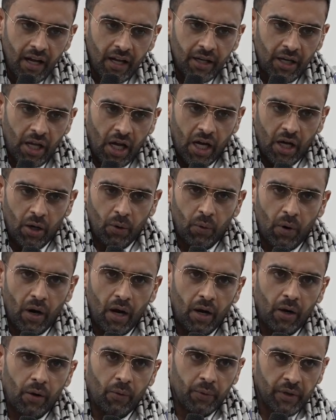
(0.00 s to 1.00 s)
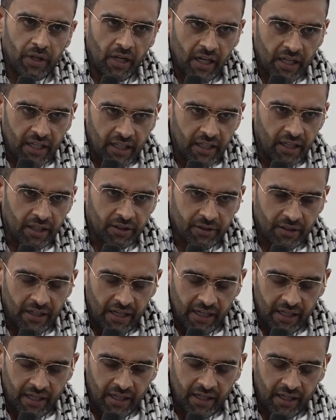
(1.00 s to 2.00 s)
Now, we are here
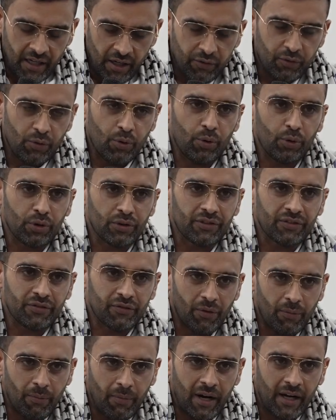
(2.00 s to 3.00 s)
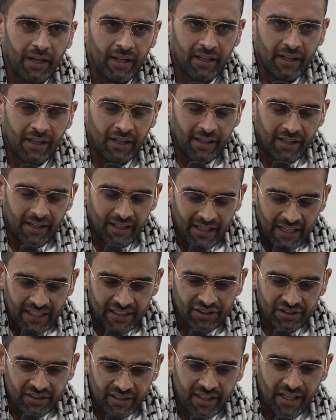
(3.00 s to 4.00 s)
today, of course, for my
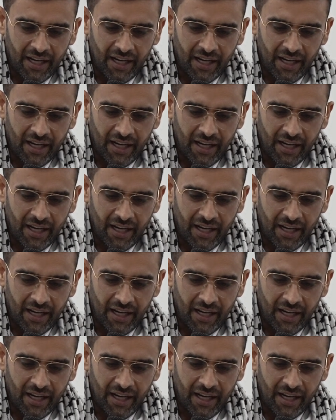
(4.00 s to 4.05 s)
election